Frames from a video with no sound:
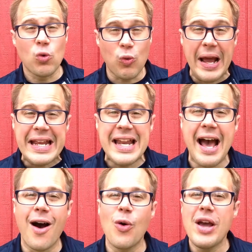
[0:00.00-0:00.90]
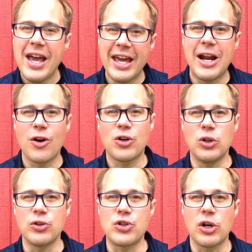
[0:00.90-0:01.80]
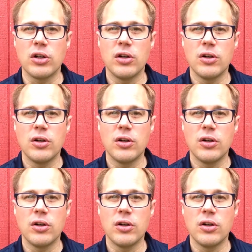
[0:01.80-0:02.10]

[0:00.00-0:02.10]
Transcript: right now in our culture.